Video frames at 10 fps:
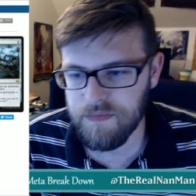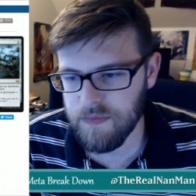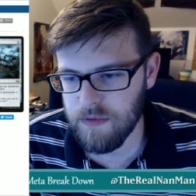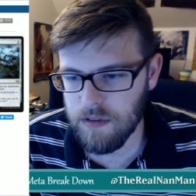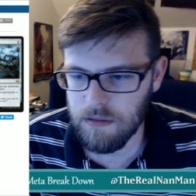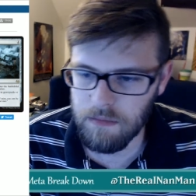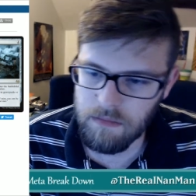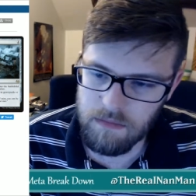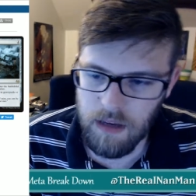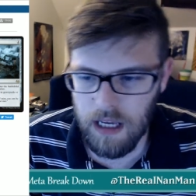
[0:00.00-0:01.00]
some
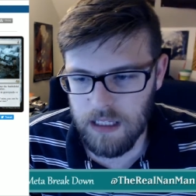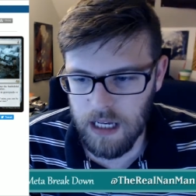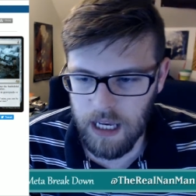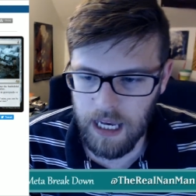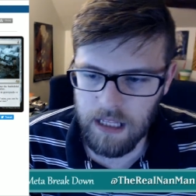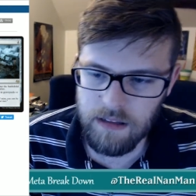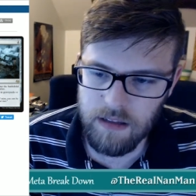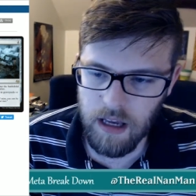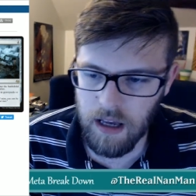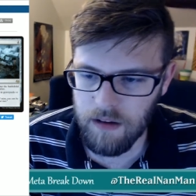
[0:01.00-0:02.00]
anti-hate
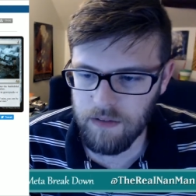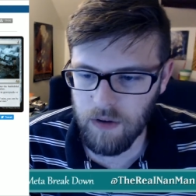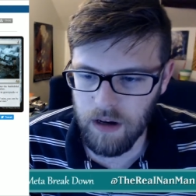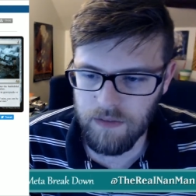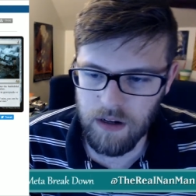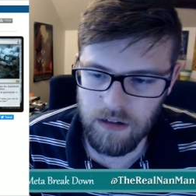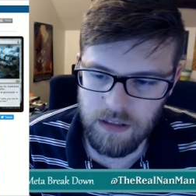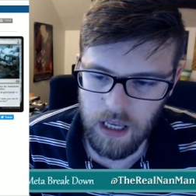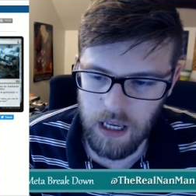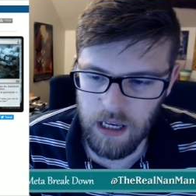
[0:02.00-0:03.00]
stuff, Grafdigger's
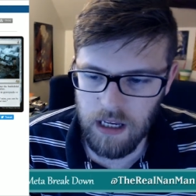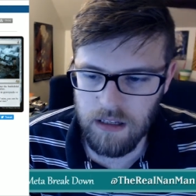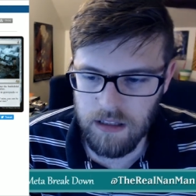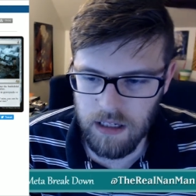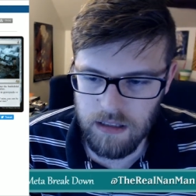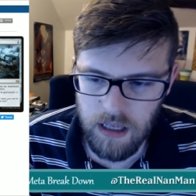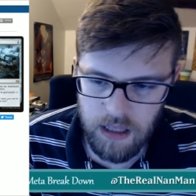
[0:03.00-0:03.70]
Cage, things like